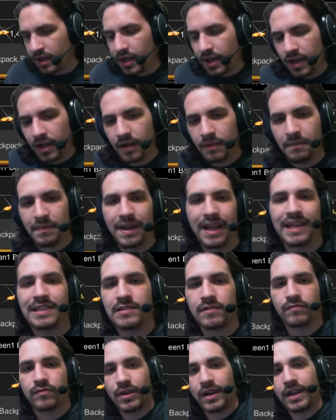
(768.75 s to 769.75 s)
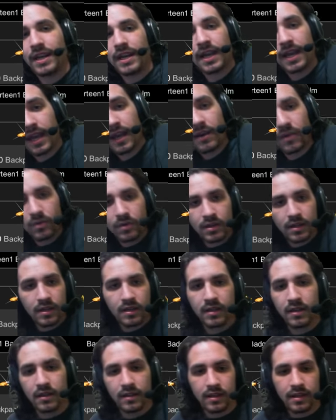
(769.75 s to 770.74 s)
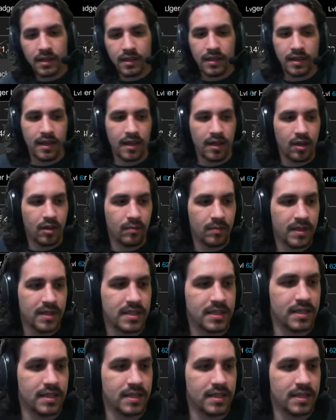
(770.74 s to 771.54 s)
Um, but as of right now, the helmet